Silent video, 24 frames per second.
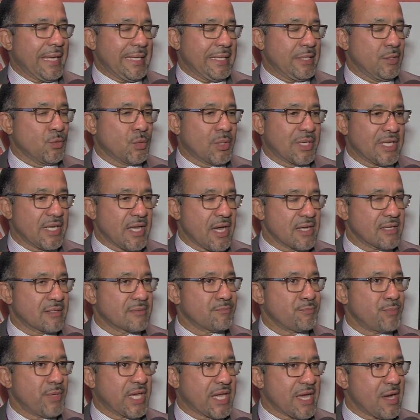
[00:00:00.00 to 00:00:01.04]
You
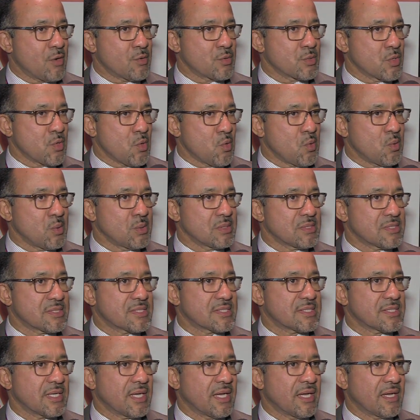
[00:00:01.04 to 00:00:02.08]
cannot pick out
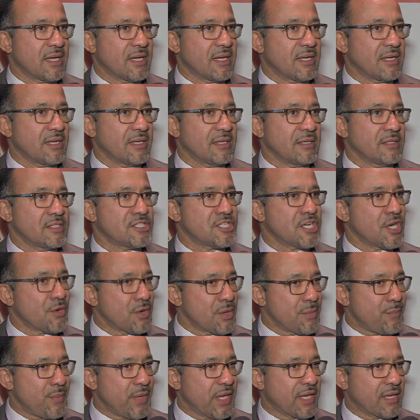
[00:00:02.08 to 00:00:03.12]
goals,
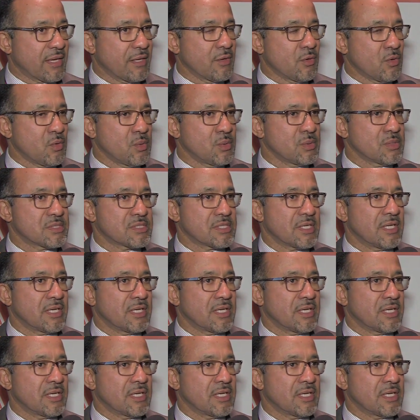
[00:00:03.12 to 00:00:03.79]
cherry pick goals